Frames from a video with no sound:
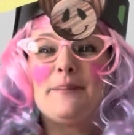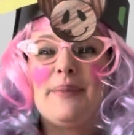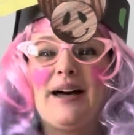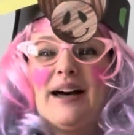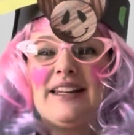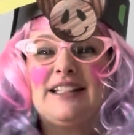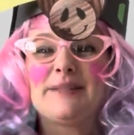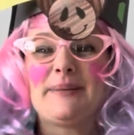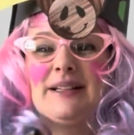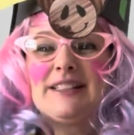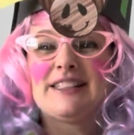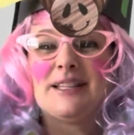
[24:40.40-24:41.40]
but he
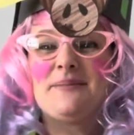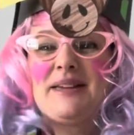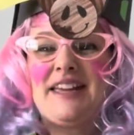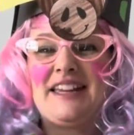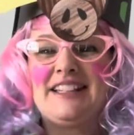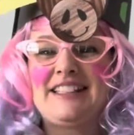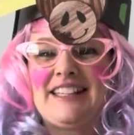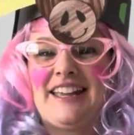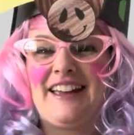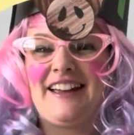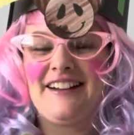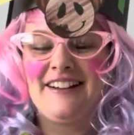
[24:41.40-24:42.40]
spilled some in his hair.